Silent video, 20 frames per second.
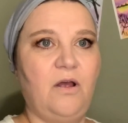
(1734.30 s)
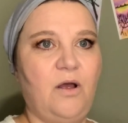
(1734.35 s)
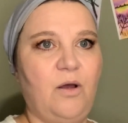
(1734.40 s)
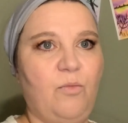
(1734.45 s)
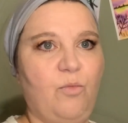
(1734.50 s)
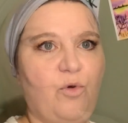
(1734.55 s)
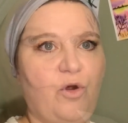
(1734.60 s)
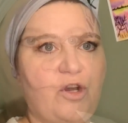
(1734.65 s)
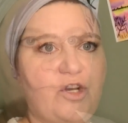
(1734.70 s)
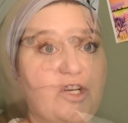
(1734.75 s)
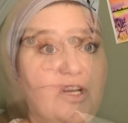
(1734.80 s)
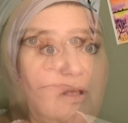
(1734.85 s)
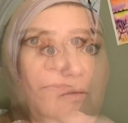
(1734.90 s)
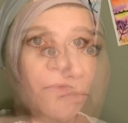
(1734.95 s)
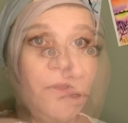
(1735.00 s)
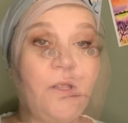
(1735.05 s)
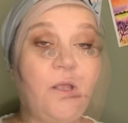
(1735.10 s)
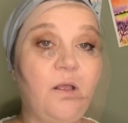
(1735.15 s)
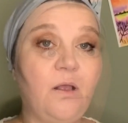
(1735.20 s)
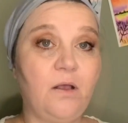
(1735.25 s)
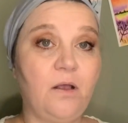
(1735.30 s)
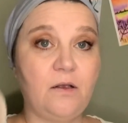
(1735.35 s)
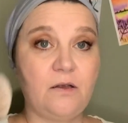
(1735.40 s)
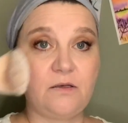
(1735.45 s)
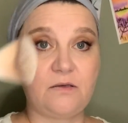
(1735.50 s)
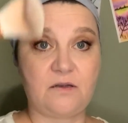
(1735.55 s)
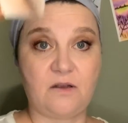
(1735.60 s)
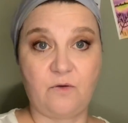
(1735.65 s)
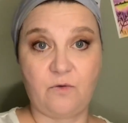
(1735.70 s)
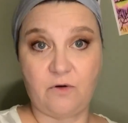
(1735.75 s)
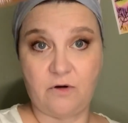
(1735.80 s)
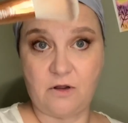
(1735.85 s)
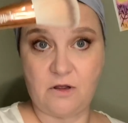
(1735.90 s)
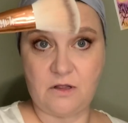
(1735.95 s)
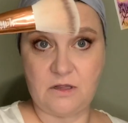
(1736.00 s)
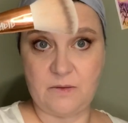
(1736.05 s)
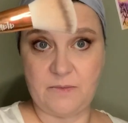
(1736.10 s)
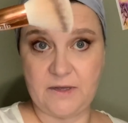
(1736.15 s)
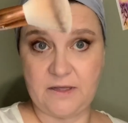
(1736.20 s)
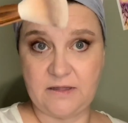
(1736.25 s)
brush. So we're all
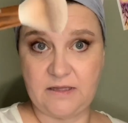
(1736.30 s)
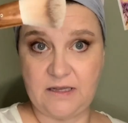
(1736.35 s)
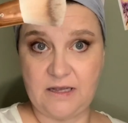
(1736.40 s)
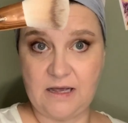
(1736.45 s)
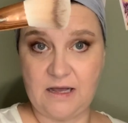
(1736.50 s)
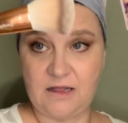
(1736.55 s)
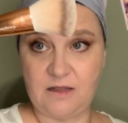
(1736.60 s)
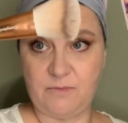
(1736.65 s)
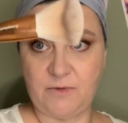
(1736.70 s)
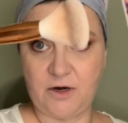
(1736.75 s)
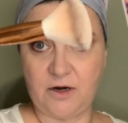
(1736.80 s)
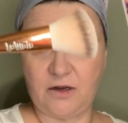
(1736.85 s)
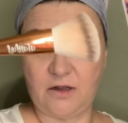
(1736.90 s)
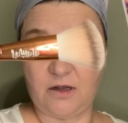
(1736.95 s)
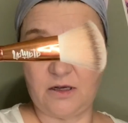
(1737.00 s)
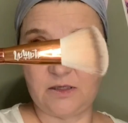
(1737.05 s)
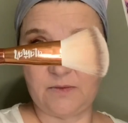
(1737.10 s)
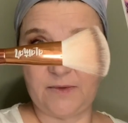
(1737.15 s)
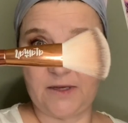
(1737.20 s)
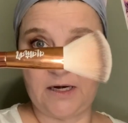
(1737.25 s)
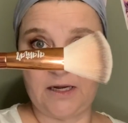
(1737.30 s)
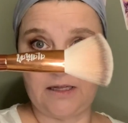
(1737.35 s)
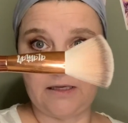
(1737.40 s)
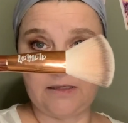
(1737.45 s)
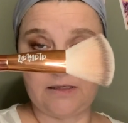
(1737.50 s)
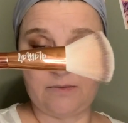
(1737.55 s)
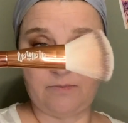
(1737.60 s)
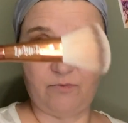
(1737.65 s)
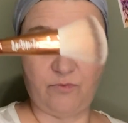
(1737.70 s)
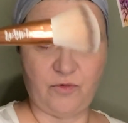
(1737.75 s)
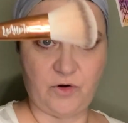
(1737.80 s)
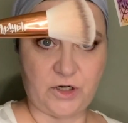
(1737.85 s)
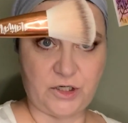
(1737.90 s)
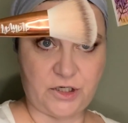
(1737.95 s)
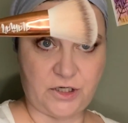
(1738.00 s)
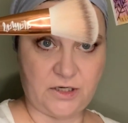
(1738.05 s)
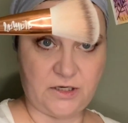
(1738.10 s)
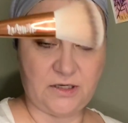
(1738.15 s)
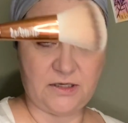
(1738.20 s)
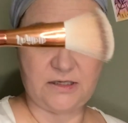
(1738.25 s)
about the LMR Cosmetics
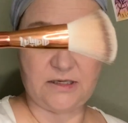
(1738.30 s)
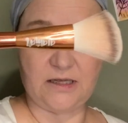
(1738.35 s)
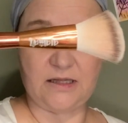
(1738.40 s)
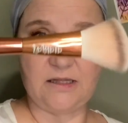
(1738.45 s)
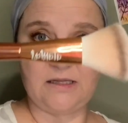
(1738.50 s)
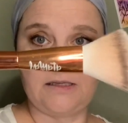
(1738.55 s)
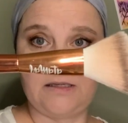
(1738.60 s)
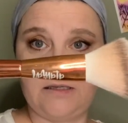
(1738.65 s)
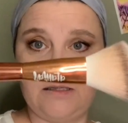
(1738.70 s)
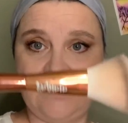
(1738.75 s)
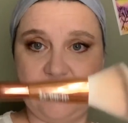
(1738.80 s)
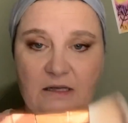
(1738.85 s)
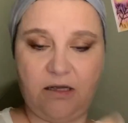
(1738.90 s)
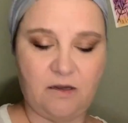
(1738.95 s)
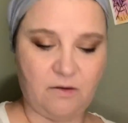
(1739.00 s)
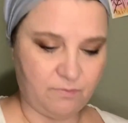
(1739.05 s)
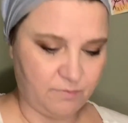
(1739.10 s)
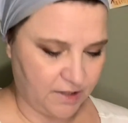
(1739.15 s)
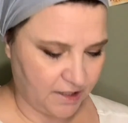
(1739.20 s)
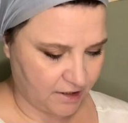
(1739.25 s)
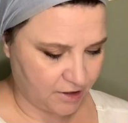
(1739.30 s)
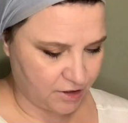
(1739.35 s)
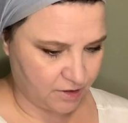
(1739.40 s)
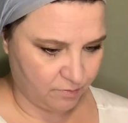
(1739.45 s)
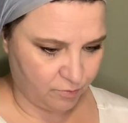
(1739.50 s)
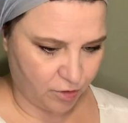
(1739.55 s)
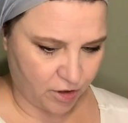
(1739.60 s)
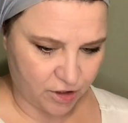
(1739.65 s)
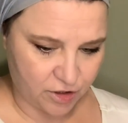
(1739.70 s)
brushes, and this is the complexion brush.